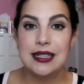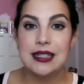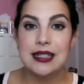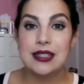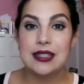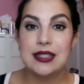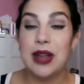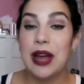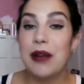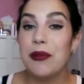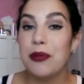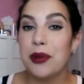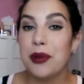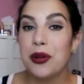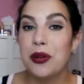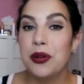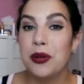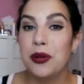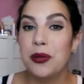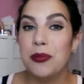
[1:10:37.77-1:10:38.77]
So that
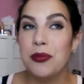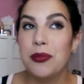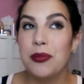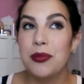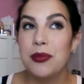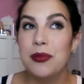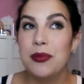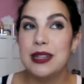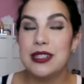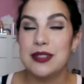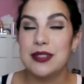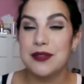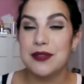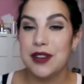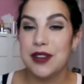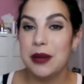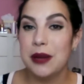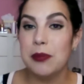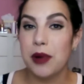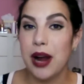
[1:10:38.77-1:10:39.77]
room, it's a
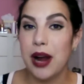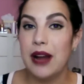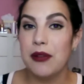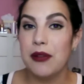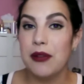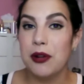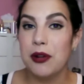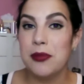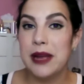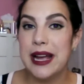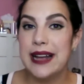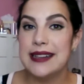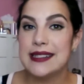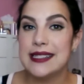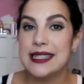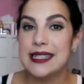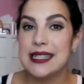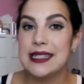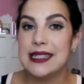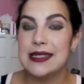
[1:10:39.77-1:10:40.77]
very bright room
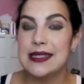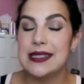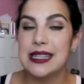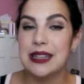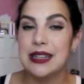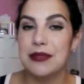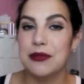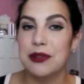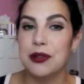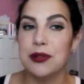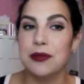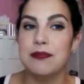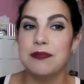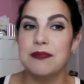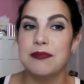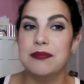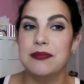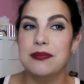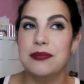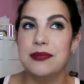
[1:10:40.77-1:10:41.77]
as is. It will,
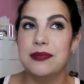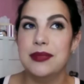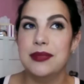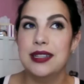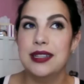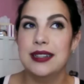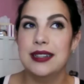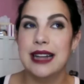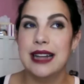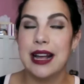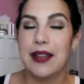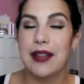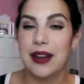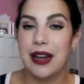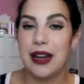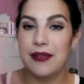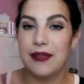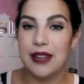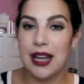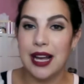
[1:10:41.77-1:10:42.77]
now that
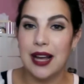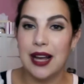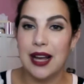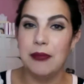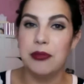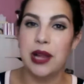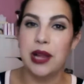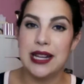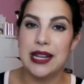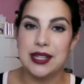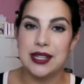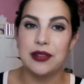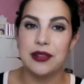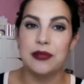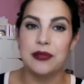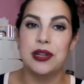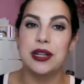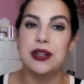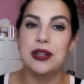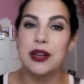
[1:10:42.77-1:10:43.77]
I've got blinds on
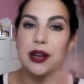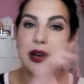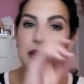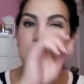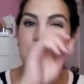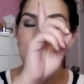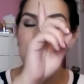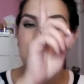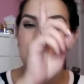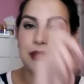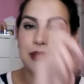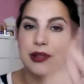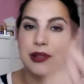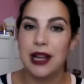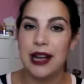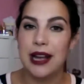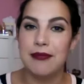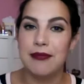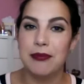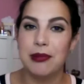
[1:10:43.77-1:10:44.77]
the window and we'll
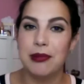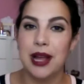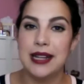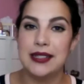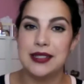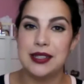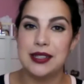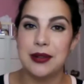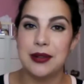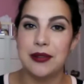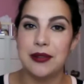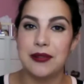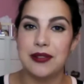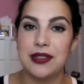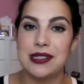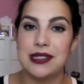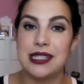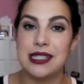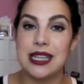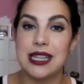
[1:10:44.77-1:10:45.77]
have blinds going over
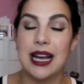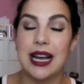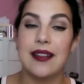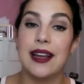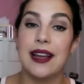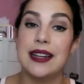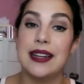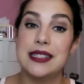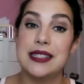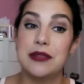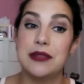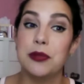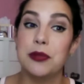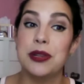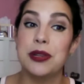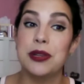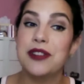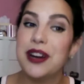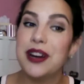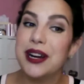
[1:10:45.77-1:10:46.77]
the skylights, it will
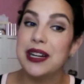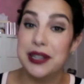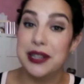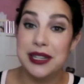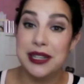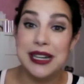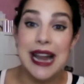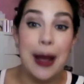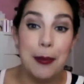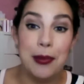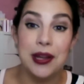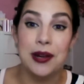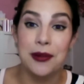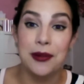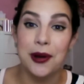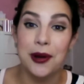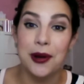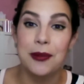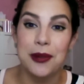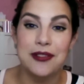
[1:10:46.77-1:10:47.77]
be a very good napping
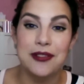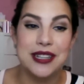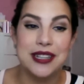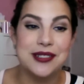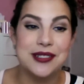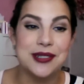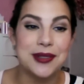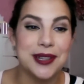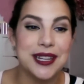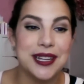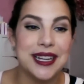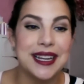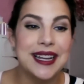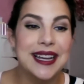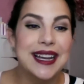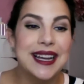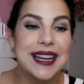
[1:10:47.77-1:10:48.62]
room eventually.